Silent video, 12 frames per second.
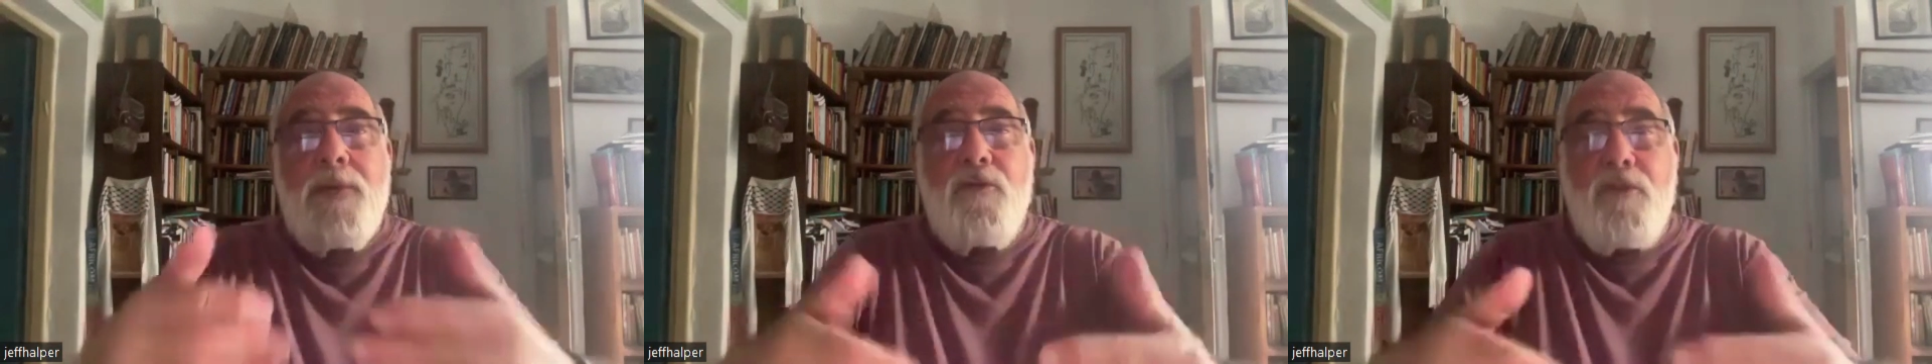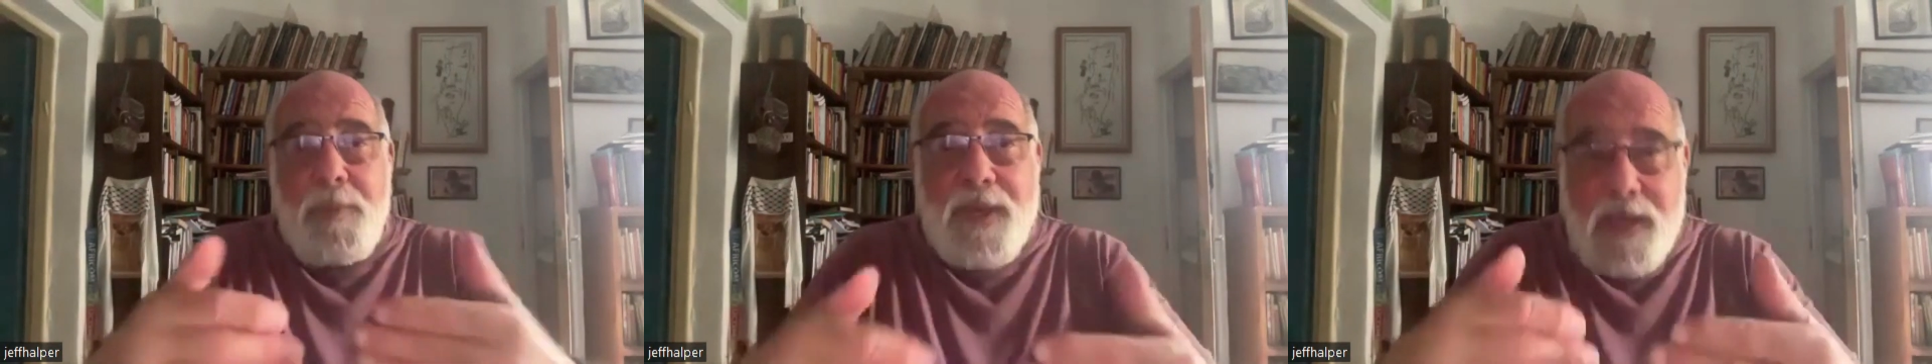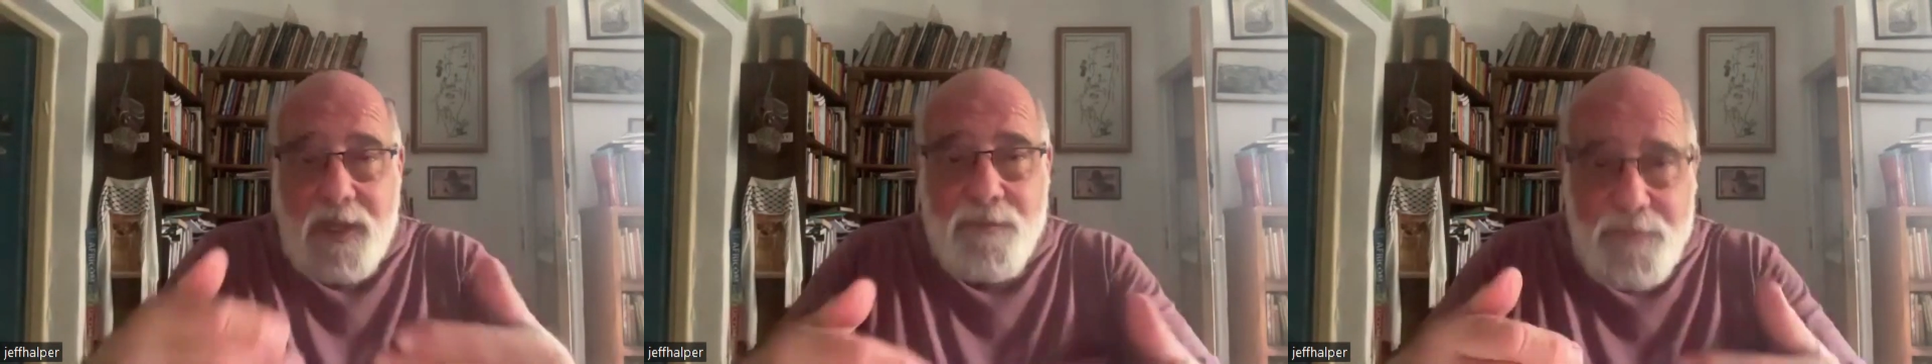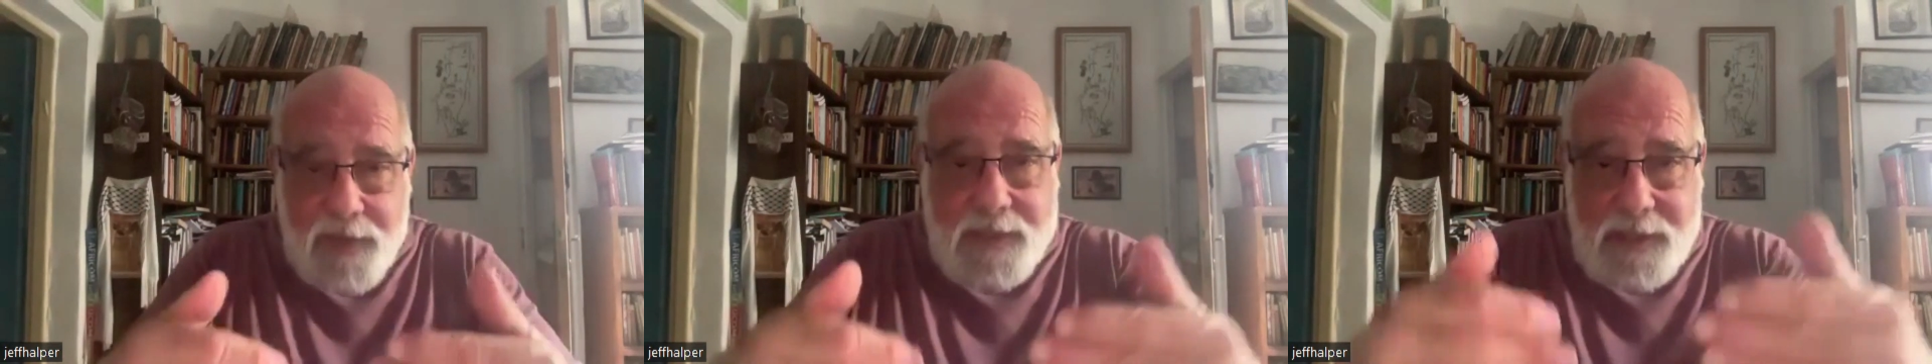for being
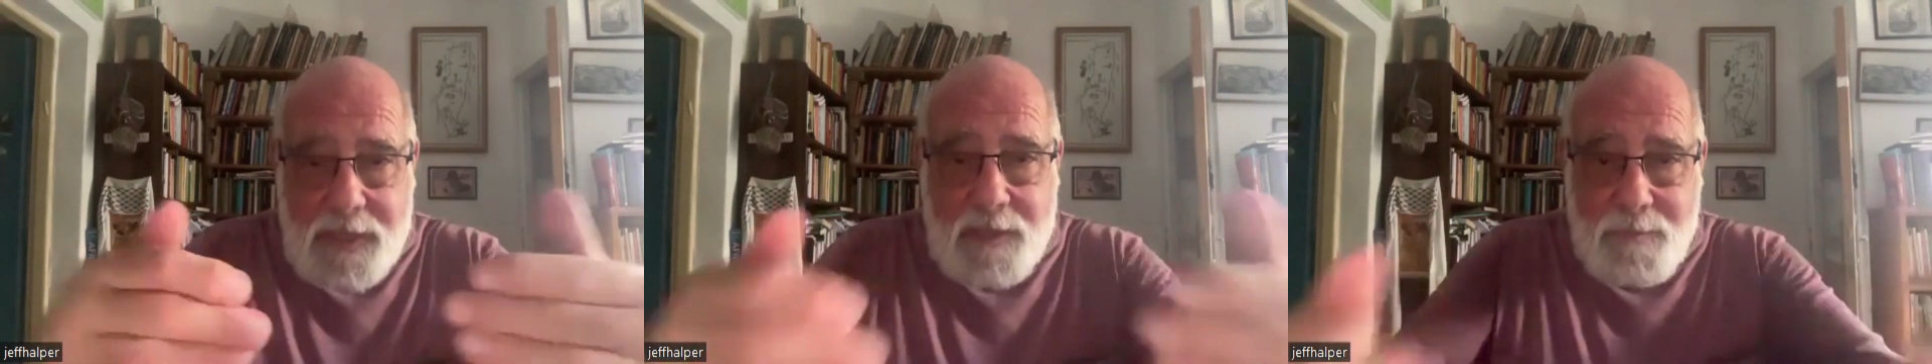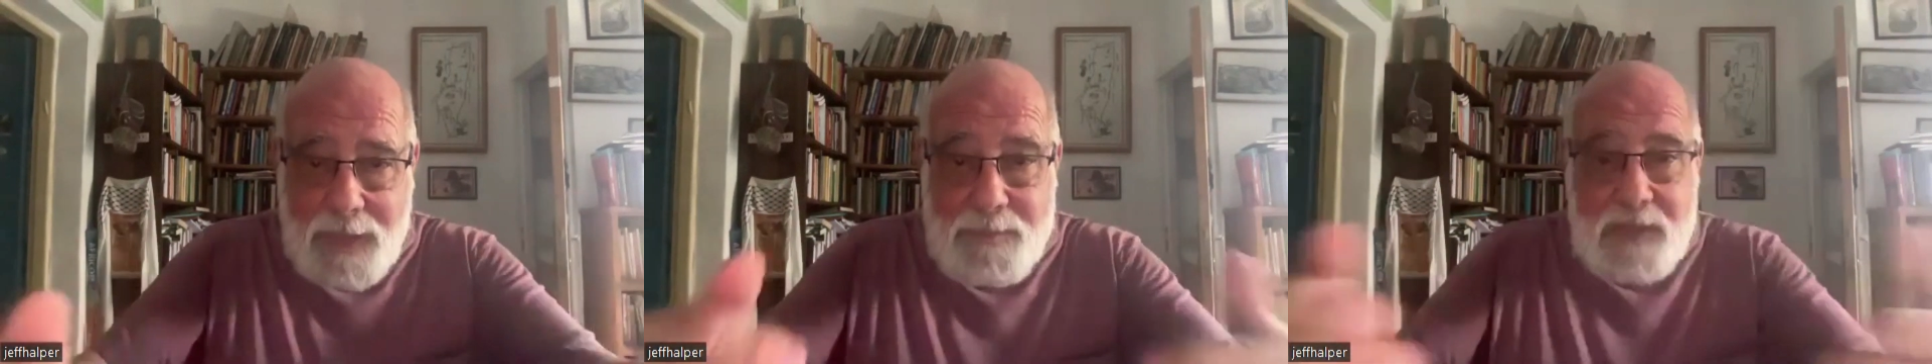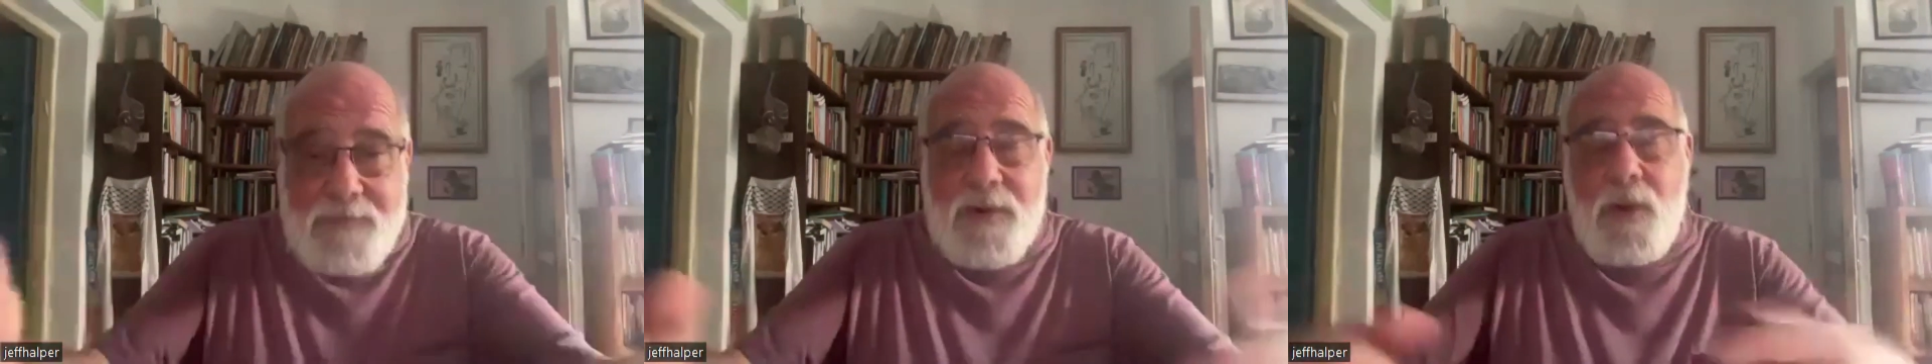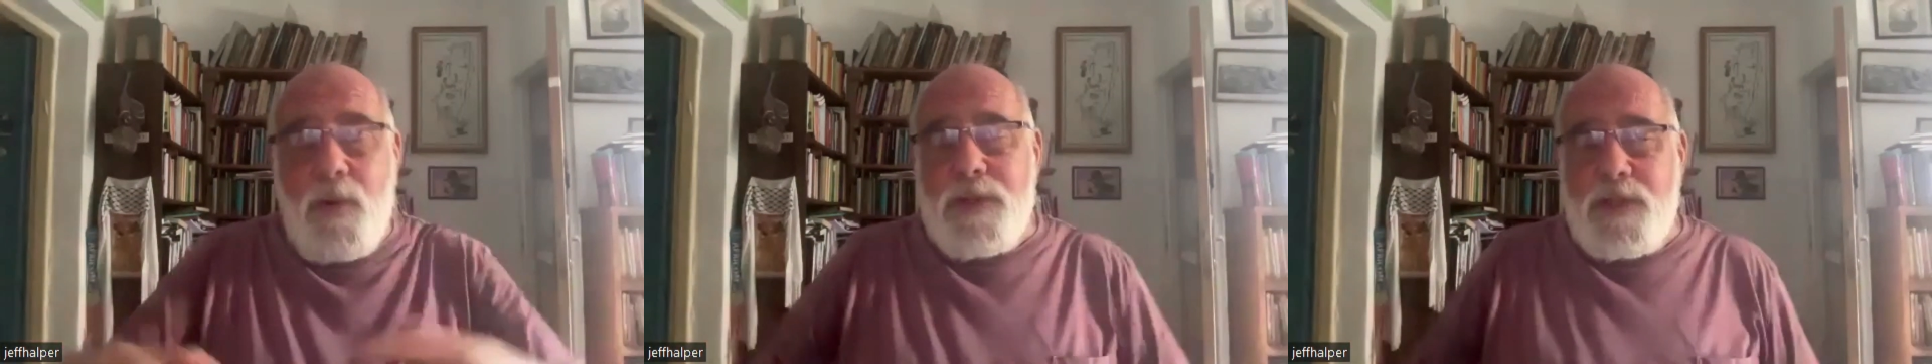convicted and maybe
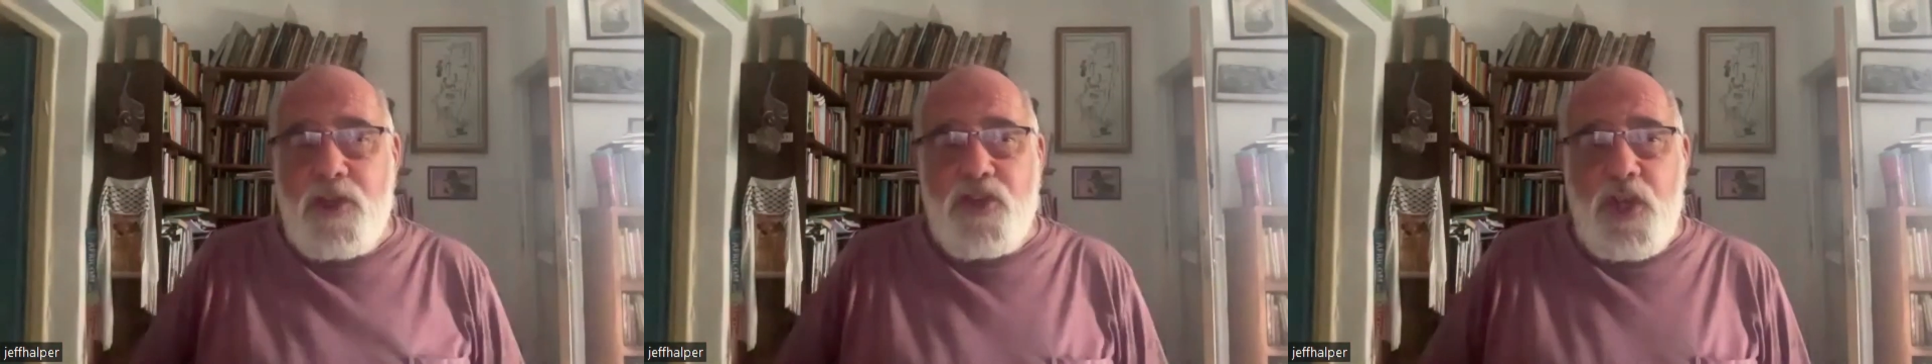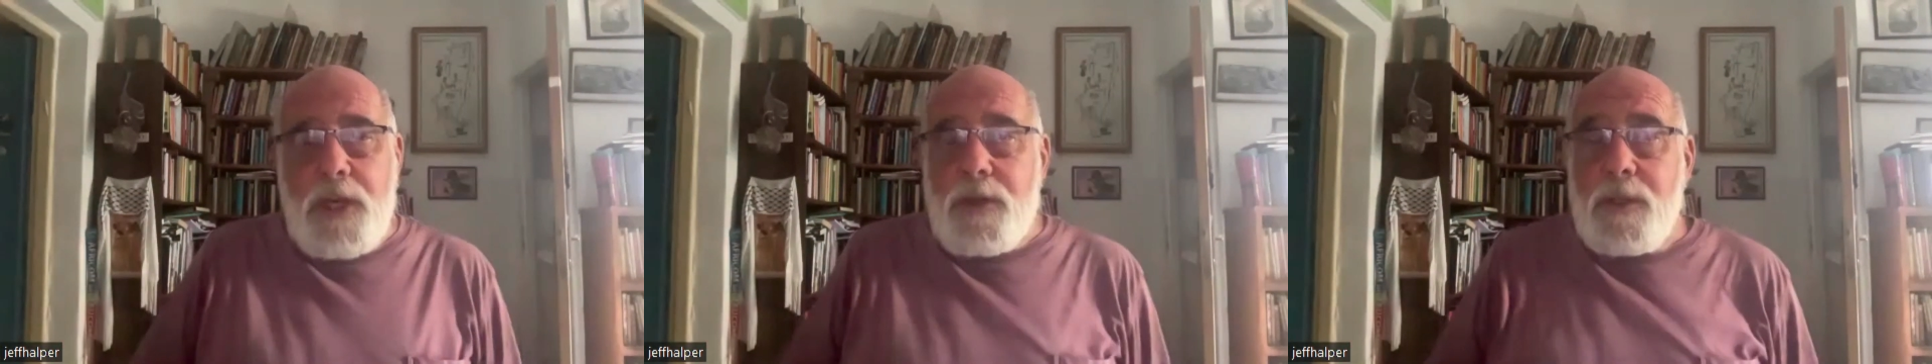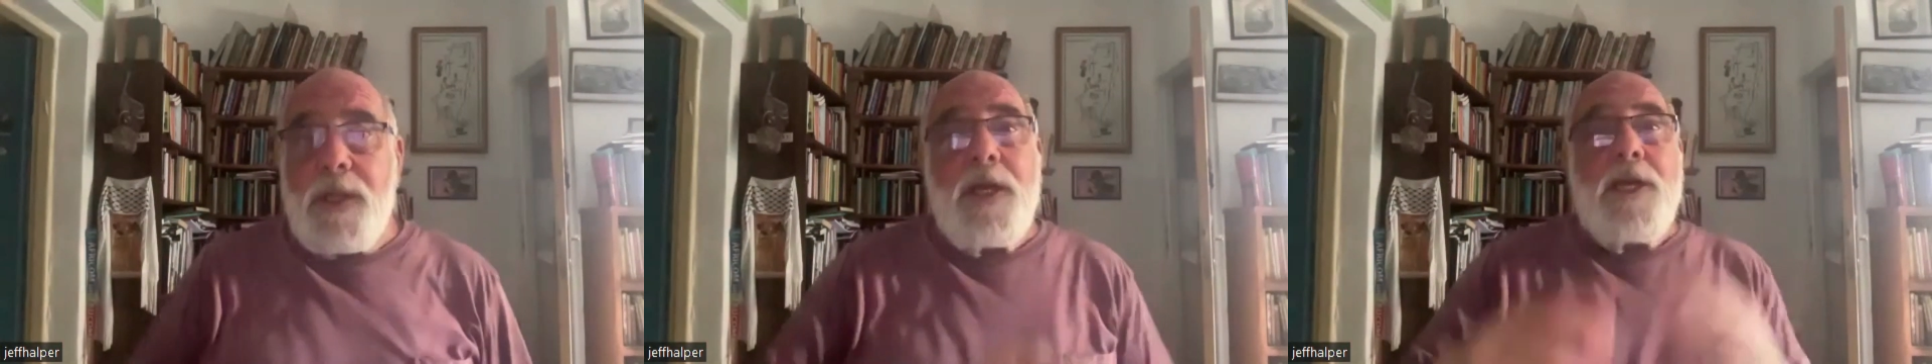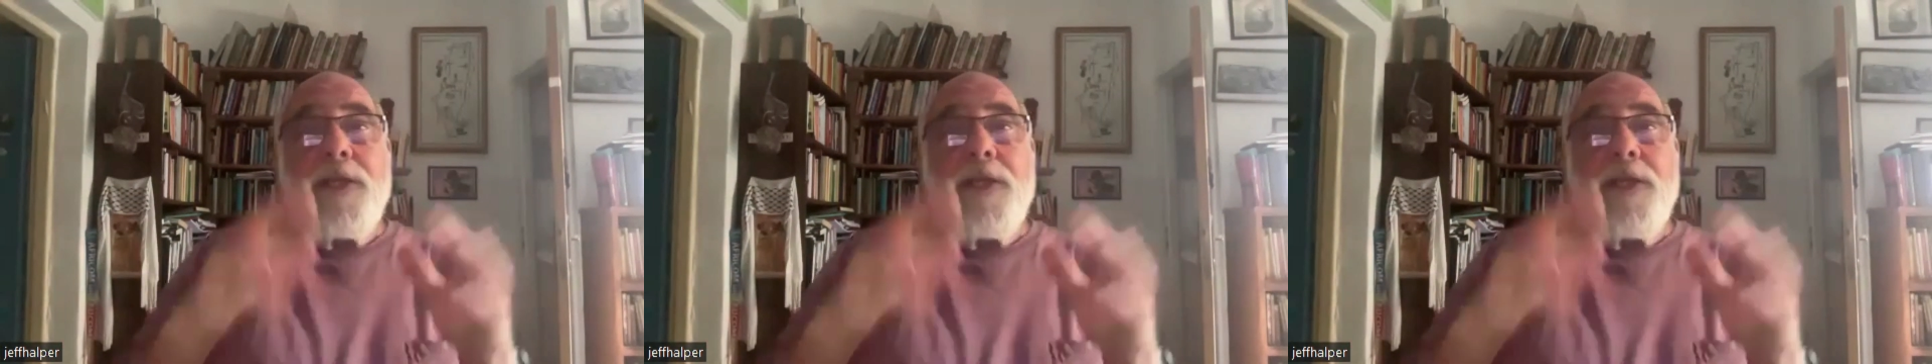even going to jail.